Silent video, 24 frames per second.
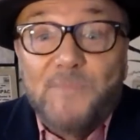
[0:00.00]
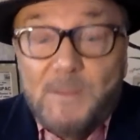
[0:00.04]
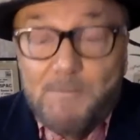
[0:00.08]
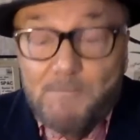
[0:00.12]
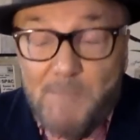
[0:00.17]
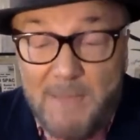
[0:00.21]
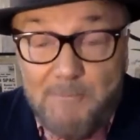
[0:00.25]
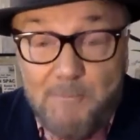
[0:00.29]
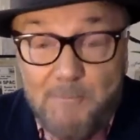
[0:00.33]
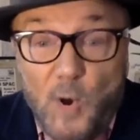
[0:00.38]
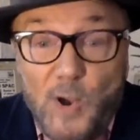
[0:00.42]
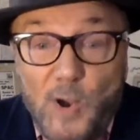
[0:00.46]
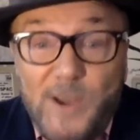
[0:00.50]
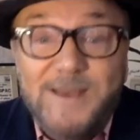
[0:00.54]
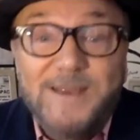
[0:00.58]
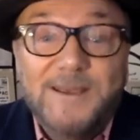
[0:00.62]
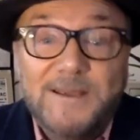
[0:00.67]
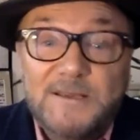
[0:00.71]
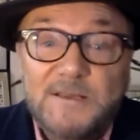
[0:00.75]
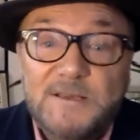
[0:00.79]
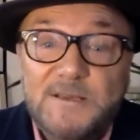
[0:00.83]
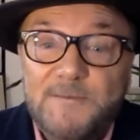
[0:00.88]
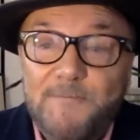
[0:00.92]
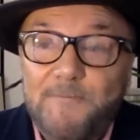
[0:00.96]
my point
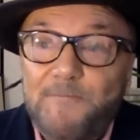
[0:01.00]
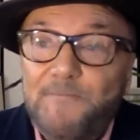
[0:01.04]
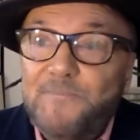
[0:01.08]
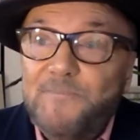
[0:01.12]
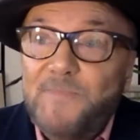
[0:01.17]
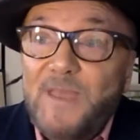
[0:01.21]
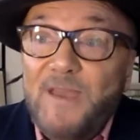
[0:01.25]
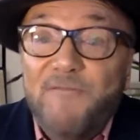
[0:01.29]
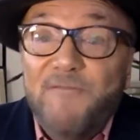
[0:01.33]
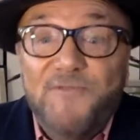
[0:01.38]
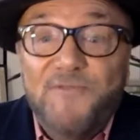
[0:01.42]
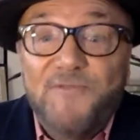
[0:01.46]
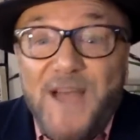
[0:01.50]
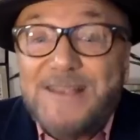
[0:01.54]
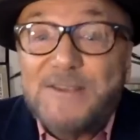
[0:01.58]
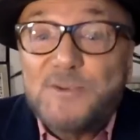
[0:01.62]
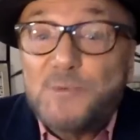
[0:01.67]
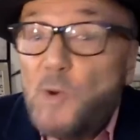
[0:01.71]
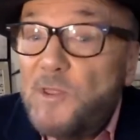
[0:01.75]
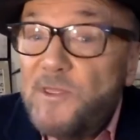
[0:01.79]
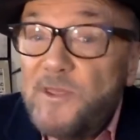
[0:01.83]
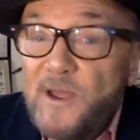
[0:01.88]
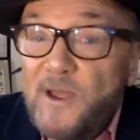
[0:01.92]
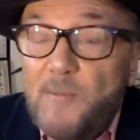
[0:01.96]
is, if that's
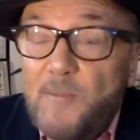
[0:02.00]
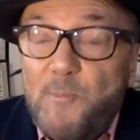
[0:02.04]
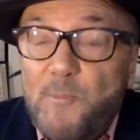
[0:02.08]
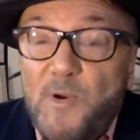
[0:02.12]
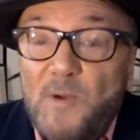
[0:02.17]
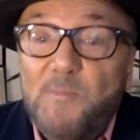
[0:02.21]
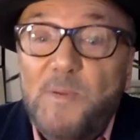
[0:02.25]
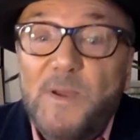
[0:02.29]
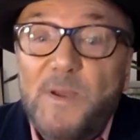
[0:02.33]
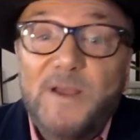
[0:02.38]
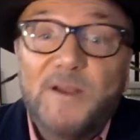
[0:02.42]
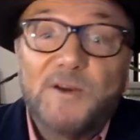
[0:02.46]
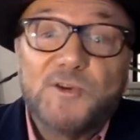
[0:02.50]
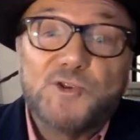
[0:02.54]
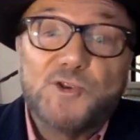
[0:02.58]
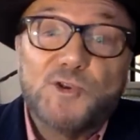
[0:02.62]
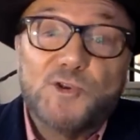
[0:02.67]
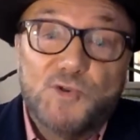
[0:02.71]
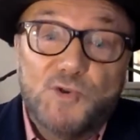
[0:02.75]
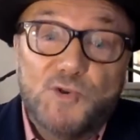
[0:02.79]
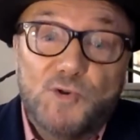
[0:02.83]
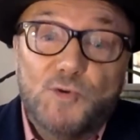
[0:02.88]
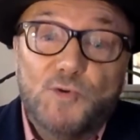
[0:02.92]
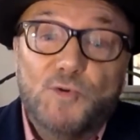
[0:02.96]
what they're prepared to
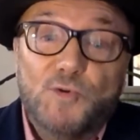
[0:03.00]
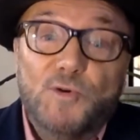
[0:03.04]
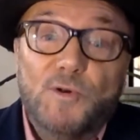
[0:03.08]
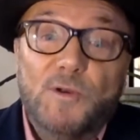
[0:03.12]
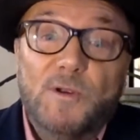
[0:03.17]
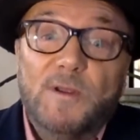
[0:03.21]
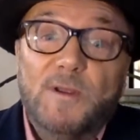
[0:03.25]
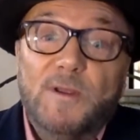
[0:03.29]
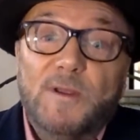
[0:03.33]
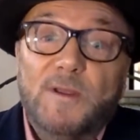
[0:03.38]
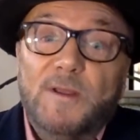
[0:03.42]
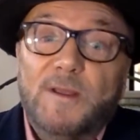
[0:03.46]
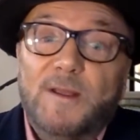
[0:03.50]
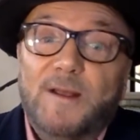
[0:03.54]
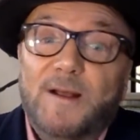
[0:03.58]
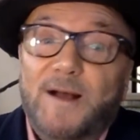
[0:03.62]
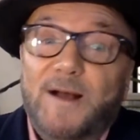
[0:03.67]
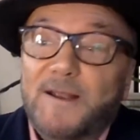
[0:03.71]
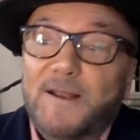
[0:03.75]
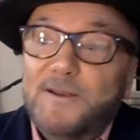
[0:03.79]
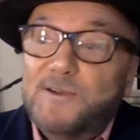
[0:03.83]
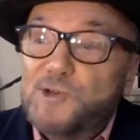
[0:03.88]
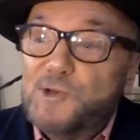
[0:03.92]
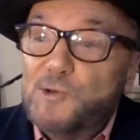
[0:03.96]
do
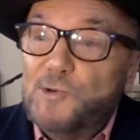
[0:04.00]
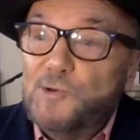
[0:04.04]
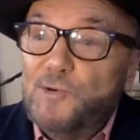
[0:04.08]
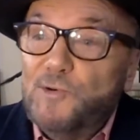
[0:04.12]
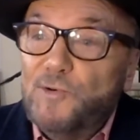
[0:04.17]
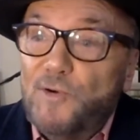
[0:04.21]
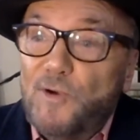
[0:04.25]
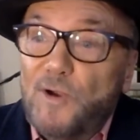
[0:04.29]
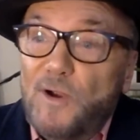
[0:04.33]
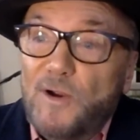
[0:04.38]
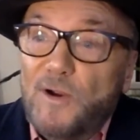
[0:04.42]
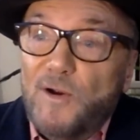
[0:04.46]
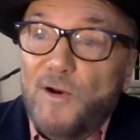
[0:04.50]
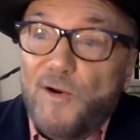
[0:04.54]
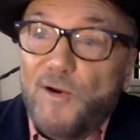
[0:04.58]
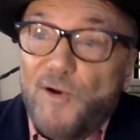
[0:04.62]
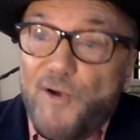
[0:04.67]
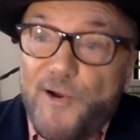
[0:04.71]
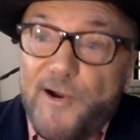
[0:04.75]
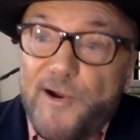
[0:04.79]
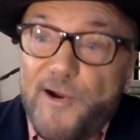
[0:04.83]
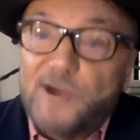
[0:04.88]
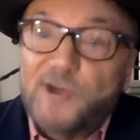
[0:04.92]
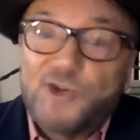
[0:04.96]
to
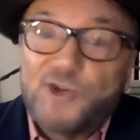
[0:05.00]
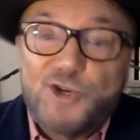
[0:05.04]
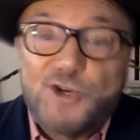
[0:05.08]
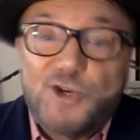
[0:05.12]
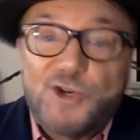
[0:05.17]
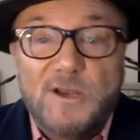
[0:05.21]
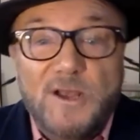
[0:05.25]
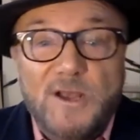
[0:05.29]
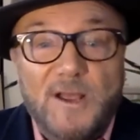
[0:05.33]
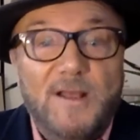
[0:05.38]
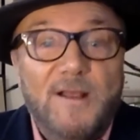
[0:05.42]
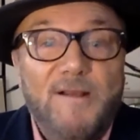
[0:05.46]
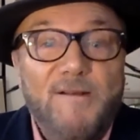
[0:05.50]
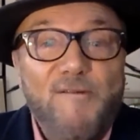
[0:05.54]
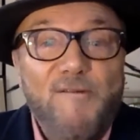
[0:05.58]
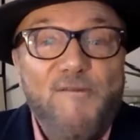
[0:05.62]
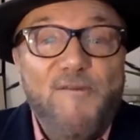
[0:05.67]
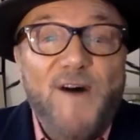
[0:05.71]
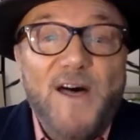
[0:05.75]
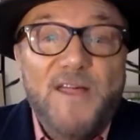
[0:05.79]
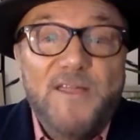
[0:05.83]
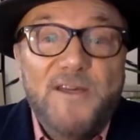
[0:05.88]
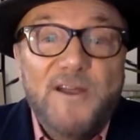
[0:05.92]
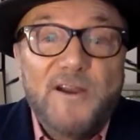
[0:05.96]
crush
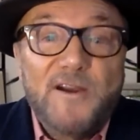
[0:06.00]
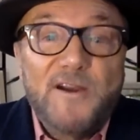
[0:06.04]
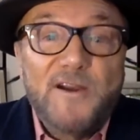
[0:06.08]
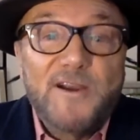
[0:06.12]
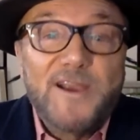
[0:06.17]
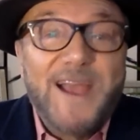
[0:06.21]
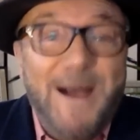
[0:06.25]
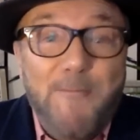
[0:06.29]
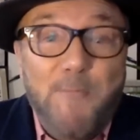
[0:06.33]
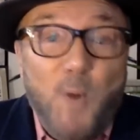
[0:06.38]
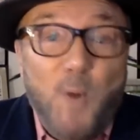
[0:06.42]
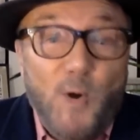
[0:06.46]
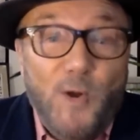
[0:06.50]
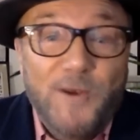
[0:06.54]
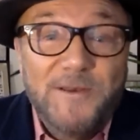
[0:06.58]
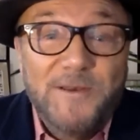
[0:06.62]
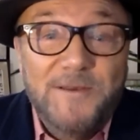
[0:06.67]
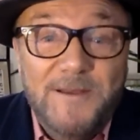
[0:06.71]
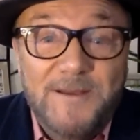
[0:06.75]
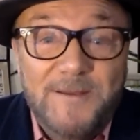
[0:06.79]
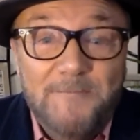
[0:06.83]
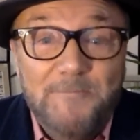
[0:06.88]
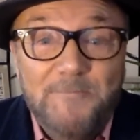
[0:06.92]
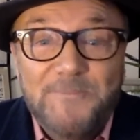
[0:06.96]
Father
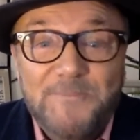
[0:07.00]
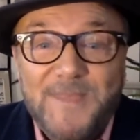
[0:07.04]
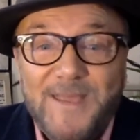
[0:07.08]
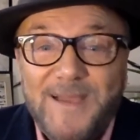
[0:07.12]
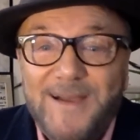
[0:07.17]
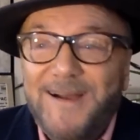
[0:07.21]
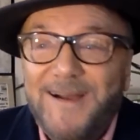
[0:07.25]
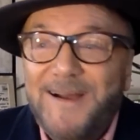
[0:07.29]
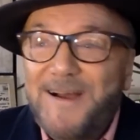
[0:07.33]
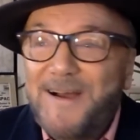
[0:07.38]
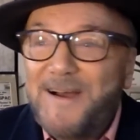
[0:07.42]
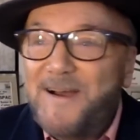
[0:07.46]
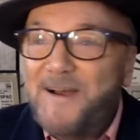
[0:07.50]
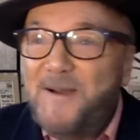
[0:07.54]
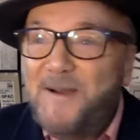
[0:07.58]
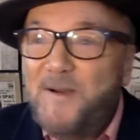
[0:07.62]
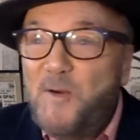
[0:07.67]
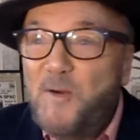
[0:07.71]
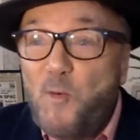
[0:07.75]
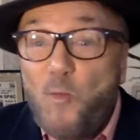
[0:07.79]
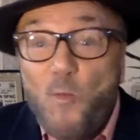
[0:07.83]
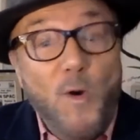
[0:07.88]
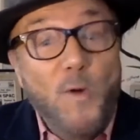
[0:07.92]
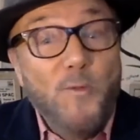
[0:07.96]
Gapon,
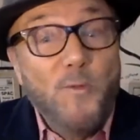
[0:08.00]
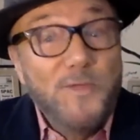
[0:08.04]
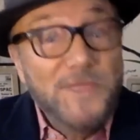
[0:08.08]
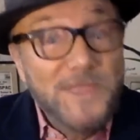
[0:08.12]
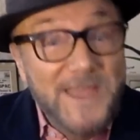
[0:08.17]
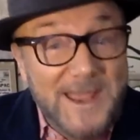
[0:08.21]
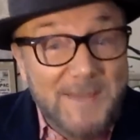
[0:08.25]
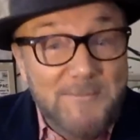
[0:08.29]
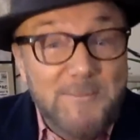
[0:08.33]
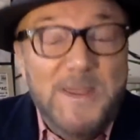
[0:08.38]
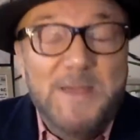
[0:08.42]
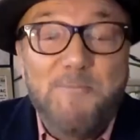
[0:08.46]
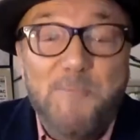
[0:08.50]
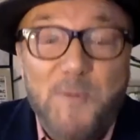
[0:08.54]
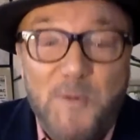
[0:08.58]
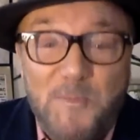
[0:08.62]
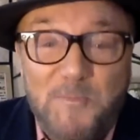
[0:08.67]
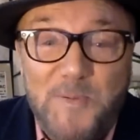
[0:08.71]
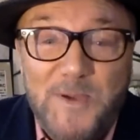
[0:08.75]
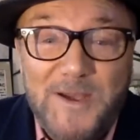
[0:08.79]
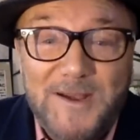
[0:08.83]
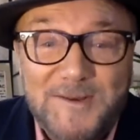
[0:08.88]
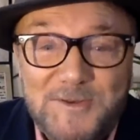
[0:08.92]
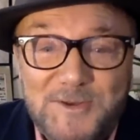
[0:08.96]
what would they be
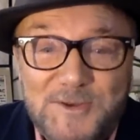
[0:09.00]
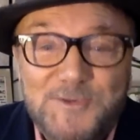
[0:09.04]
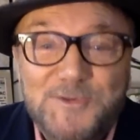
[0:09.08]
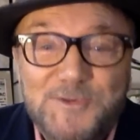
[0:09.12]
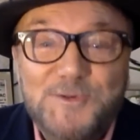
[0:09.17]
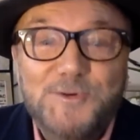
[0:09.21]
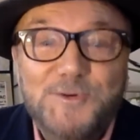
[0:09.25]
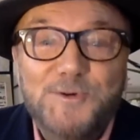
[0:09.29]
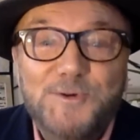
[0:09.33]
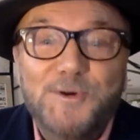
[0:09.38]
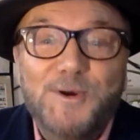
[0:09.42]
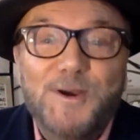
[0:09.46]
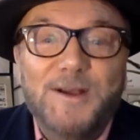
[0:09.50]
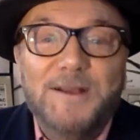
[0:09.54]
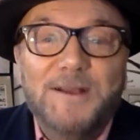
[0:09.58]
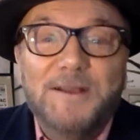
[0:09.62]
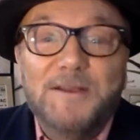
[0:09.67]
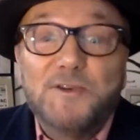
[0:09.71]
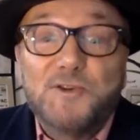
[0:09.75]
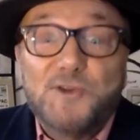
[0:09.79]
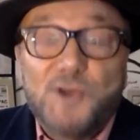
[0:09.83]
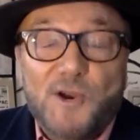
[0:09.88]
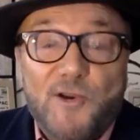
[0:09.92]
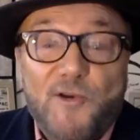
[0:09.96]
prepared to do
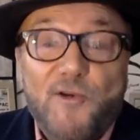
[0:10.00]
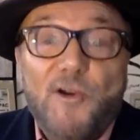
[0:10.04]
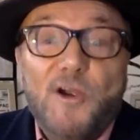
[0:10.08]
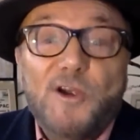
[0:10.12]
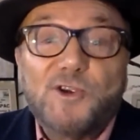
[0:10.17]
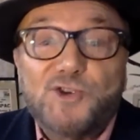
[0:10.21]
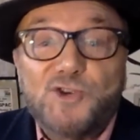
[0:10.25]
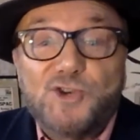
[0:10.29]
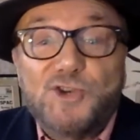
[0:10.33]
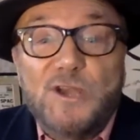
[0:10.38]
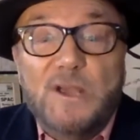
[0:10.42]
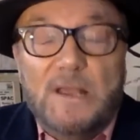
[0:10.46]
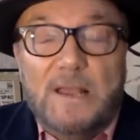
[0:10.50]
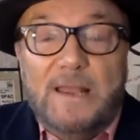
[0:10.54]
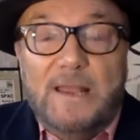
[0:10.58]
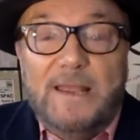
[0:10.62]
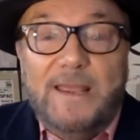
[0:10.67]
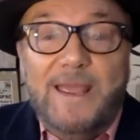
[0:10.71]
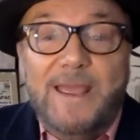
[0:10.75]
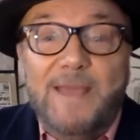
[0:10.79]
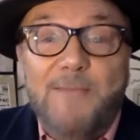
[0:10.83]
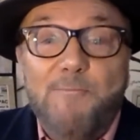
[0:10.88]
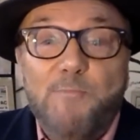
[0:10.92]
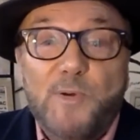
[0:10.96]
to crush
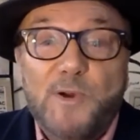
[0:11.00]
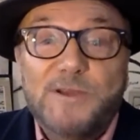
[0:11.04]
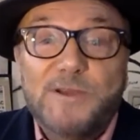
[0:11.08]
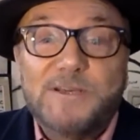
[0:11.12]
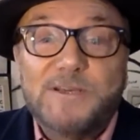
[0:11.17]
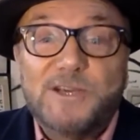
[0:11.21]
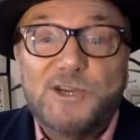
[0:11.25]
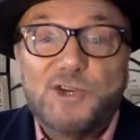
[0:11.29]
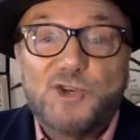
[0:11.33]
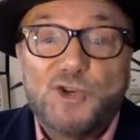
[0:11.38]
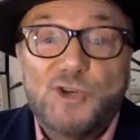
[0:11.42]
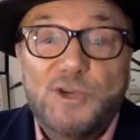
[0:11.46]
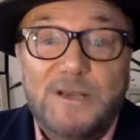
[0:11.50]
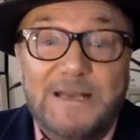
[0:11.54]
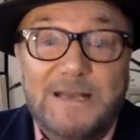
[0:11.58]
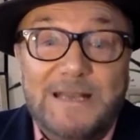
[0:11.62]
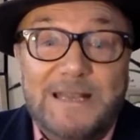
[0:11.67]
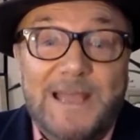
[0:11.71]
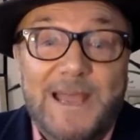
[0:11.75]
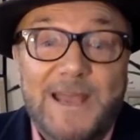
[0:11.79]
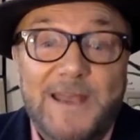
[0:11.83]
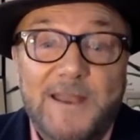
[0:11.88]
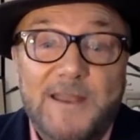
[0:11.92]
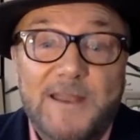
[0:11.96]
a British
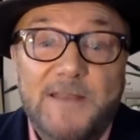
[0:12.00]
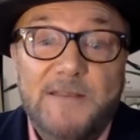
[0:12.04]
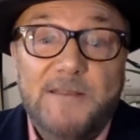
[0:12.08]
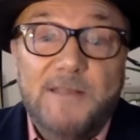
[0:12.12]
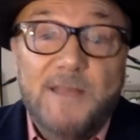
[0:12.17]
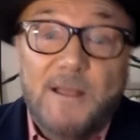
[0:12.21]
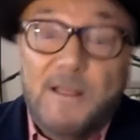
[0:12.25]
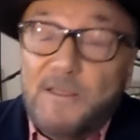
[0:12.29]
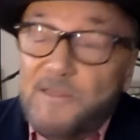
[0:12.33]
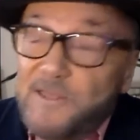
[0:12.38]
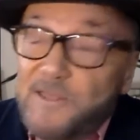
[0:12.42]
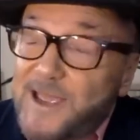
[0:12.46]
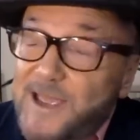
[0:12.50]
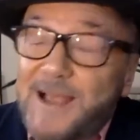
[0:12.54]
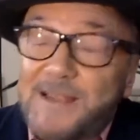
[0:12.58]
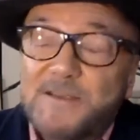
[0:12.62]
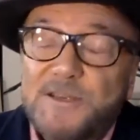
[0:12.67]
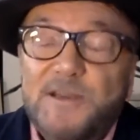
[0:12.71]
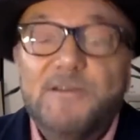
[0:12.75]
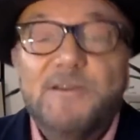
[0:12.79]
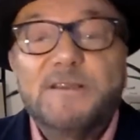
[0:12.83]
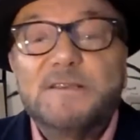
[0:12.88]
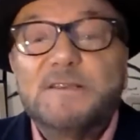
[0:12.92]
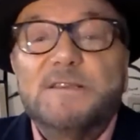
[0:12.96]
Lenin? The
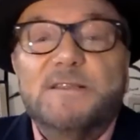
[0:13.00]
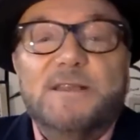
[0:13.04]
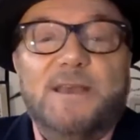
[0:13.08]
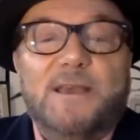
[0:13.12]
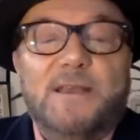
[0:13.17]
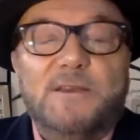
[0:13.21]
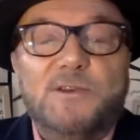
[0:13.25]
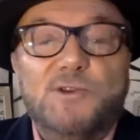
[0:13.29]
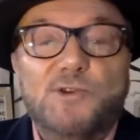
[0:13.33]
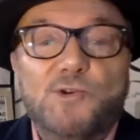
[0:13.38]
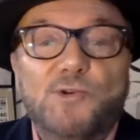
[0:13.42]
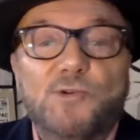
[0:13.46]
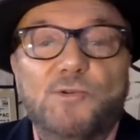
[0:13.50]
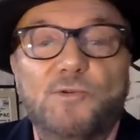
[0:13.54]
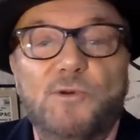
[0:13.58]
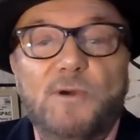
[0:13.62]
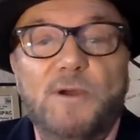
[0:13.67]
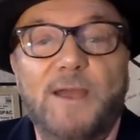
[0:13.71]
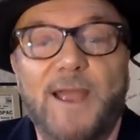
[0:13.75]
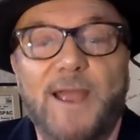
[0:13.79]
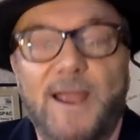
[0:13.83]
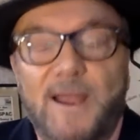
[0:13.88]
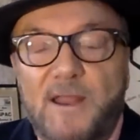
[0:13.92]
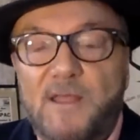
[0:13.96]
answer is they'd
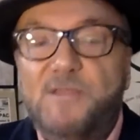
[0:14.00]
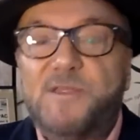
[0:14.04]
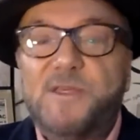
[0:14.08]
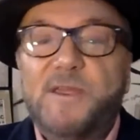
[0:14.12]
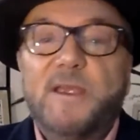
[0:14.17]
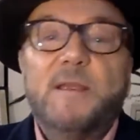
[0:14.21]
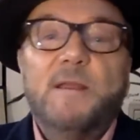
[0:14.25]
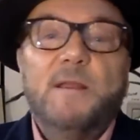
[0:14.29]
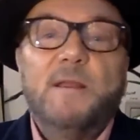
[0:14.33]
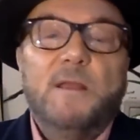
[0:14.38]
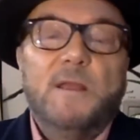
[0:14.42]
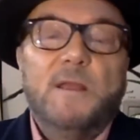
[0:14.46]
do anything.